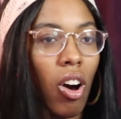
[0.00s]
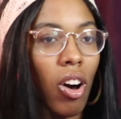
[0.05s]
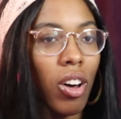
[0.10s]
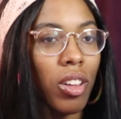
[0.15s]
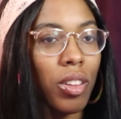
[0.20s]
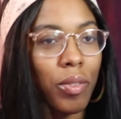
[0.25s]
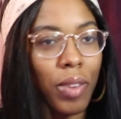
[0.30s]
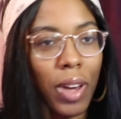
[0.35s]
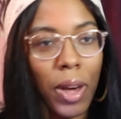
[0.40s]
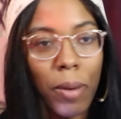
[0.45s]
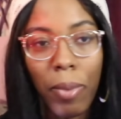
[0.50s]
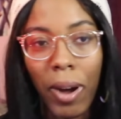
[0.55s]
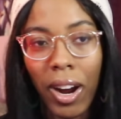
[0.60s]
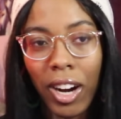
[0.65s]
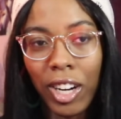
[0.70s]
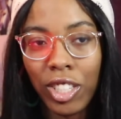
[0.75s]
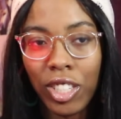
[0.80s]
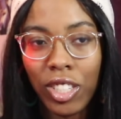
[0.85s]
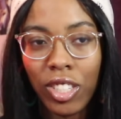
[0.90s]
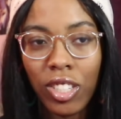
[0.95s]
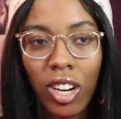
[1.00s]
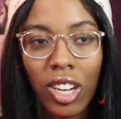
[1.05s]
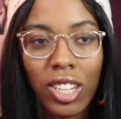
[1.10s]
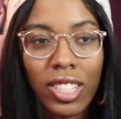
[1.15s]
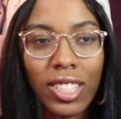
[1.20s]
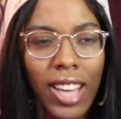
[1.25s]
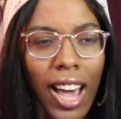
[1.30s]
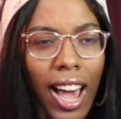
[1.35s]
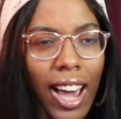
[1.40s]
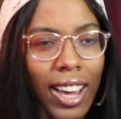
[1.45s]
all the vampires to start
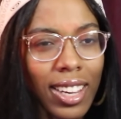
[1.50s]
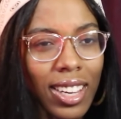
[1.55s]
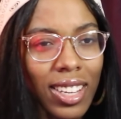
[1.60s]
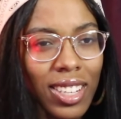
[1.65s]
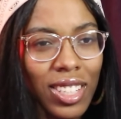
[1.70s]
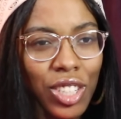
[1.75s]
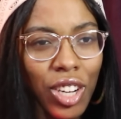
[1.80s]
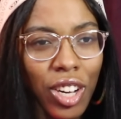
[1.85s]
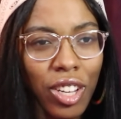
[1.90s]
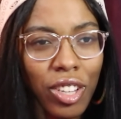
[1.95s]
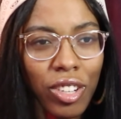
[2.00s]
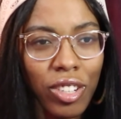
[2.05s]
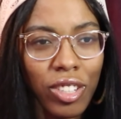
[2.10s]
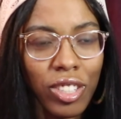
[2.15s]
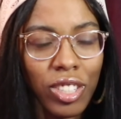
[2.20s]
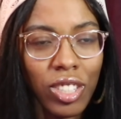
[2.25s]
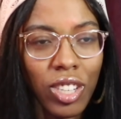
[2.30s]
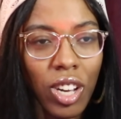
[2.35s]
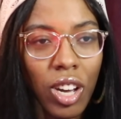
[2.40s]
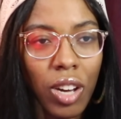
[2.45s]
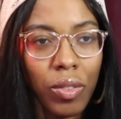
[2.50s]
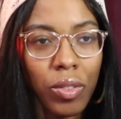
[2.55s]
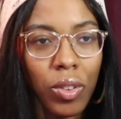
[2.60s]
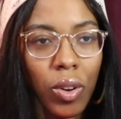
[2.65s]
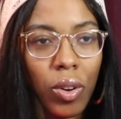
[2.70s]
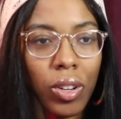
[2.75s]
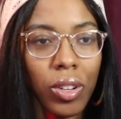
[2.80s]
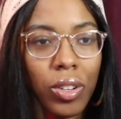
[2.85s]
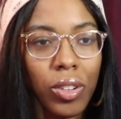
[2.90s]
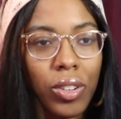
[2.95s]
attacking each other and stuff,
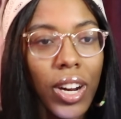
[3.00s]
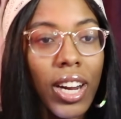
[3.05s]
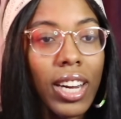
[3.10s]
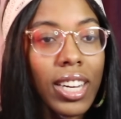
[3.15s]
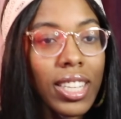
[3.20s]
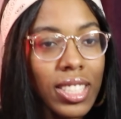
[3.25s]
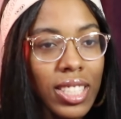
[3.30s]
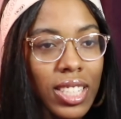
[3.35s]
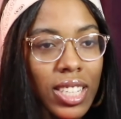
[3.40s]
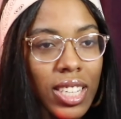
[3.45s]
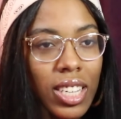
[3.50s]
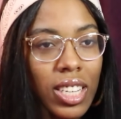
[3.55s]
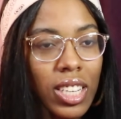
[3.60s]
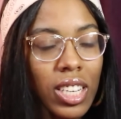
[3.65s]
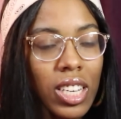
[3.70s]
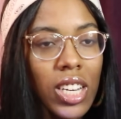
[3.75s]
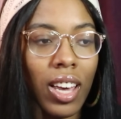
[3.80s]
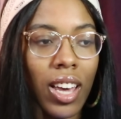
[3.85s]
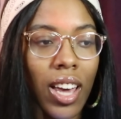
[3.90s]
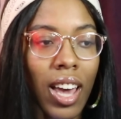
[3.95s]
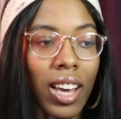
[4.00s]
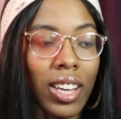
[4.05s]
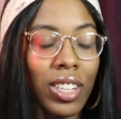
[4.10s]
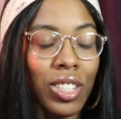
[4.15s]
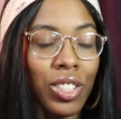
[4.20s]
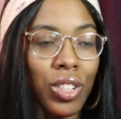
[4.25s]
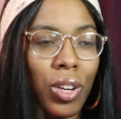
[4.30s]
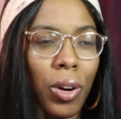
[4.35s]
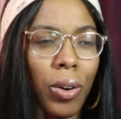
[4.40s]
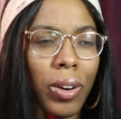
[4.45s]
going crazy,
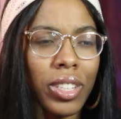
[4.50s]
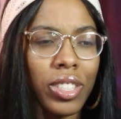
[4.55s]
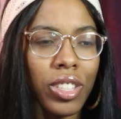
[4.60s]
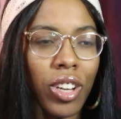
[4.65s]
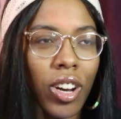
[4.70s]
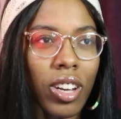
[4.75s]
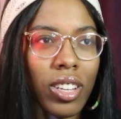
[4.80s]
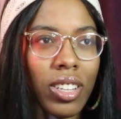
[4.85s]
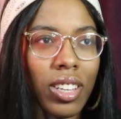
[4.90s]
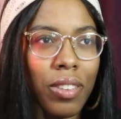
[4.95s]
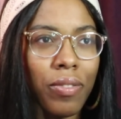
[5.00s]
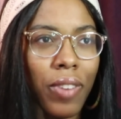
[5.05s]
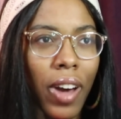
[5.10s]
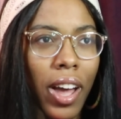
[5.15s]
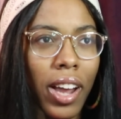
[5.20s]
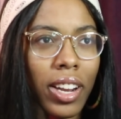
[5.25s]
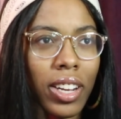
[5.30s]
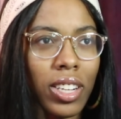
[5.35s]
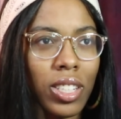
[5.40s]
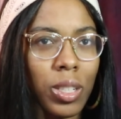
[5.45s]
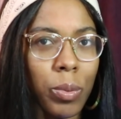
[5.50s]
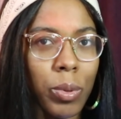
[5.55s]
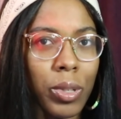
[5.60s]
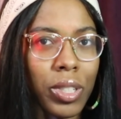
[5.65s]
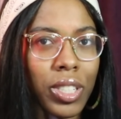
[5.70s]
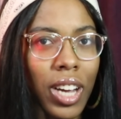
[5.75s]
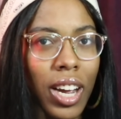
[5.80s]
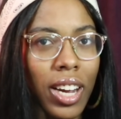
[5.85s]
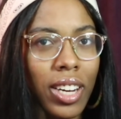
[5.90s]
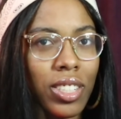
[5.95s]
and Noe is currently fighting to
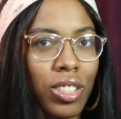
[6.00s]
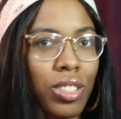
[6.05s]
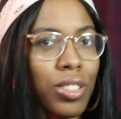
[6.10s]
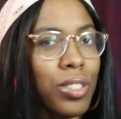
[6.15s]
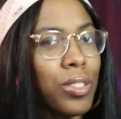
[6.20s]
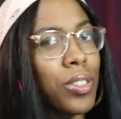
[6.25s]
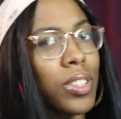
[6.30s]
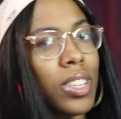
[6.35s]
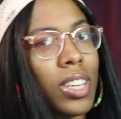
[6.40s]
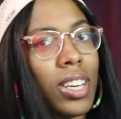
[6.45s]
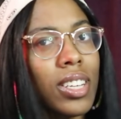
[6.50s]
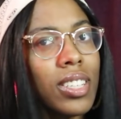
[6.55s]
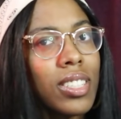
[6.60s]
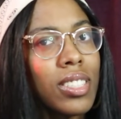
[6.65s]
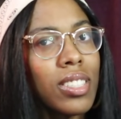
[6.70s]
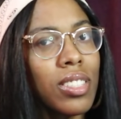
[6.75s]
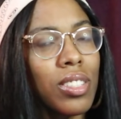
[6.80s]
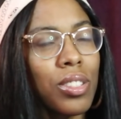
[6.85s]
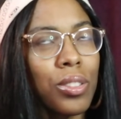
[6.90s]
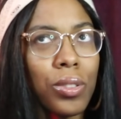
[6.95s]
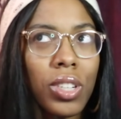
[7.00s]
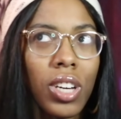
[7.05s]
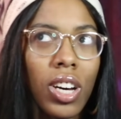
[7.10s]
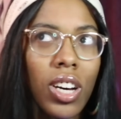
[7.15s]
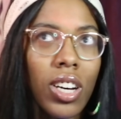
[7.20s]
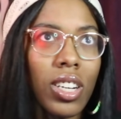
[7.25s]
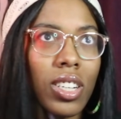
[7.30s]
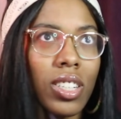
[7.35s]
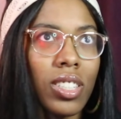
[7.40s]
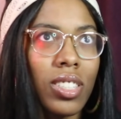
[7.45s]
protect Lucas,
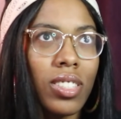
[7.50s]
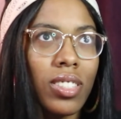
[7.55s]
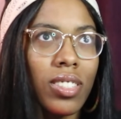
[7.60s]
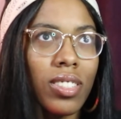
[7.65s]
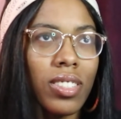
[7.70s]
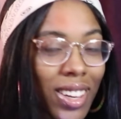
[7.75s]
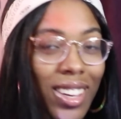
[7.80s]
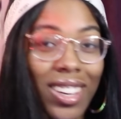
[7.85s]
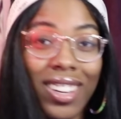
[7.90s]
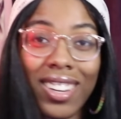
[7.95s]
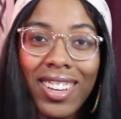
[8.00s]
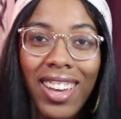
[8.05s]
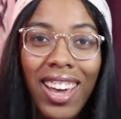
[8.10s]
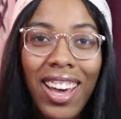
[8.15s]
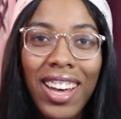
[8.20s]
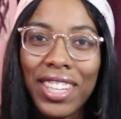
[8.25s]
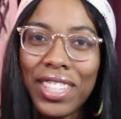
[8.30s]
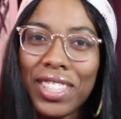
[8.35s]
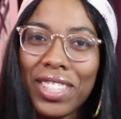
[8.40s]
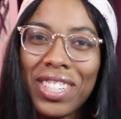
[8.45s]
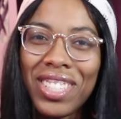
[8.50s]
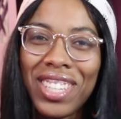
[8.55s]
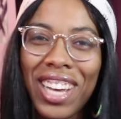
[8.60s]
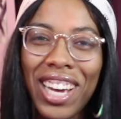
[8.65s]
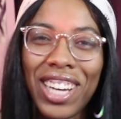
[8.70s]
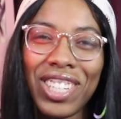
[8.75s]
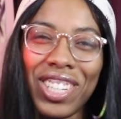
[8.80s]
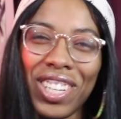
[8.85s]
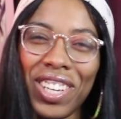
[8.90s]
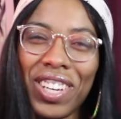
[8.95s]
Luca, and yeah, so it's
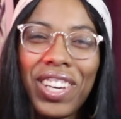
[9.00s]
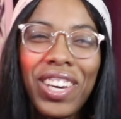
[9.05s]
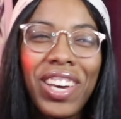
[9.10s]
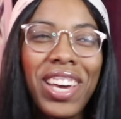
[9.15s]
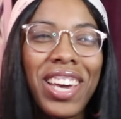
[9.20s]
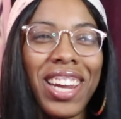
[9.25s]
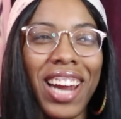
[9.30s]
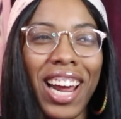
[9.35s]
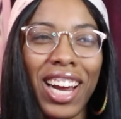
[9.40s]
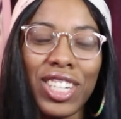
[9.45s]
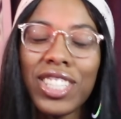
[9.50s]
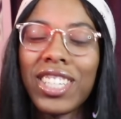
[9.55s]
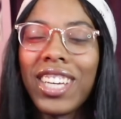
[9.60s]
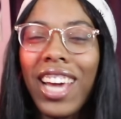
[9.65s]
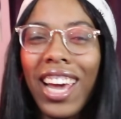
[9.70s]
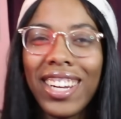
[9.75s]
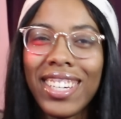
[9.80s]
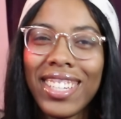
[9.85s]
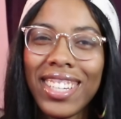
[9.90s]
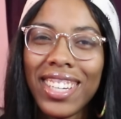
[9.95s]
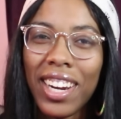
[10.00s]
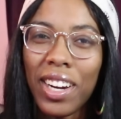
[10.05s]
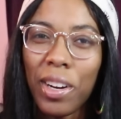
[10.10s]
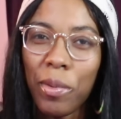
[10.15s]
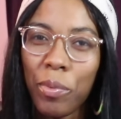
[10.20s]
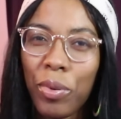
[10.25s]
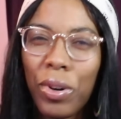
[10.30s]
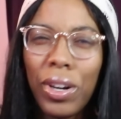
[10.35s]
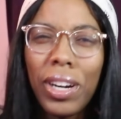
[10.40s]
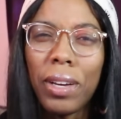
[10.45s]
actually, it actually ended at a
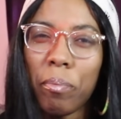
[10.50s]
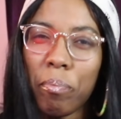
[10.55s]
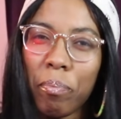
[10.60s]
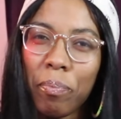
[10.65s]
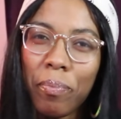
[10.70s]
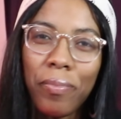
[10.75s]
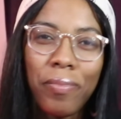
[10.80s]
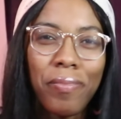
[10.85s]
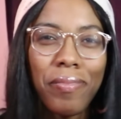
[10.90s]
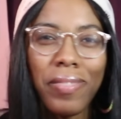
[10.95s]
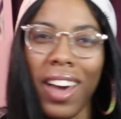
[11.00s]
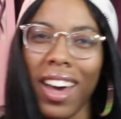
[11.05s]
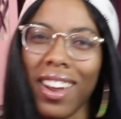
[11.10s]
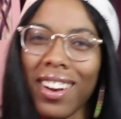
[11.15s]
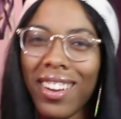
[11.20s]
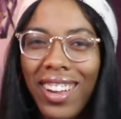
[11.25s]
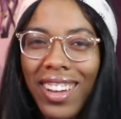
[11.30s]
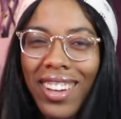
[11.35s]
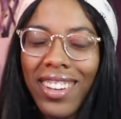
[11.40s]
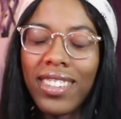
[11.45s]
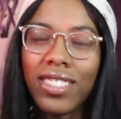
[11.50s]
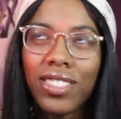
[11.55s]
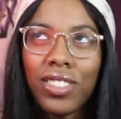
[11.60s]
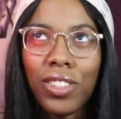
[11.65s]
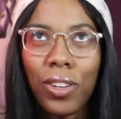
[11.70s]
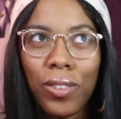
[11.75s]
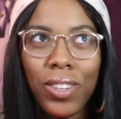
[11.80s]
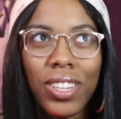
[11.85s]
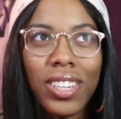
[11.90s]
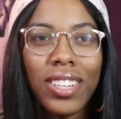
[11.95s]
pretty kind of like
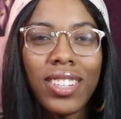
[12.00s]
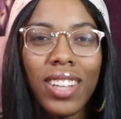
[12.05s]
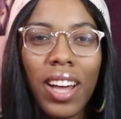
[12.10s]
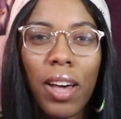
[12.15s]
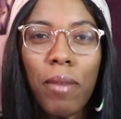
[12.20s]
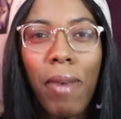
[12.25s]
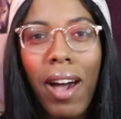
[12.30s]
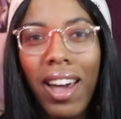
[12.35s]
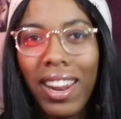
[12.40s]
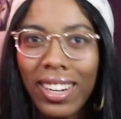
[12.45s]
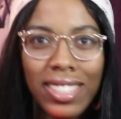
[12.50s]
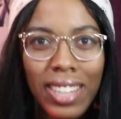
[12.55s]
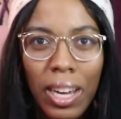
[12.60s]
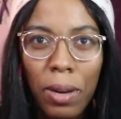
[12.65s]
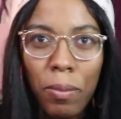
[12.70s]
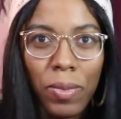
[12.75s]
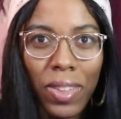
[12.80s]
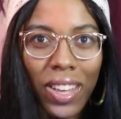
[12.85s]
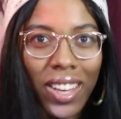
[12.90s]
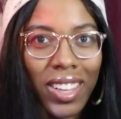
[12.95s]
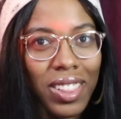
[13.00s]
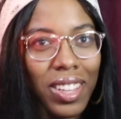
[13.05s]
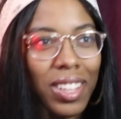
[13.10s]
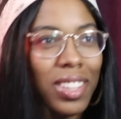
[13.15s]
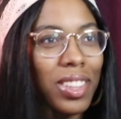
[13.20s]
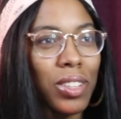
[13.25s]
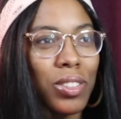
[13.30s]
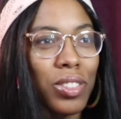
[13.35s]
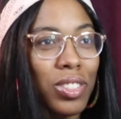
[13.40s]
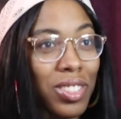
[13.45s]
low-key climatic type thing, like
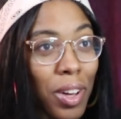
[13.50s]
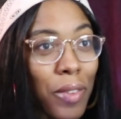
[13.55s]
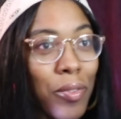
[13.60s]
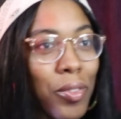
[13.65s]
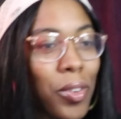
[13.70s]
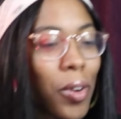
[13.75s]
there's stuff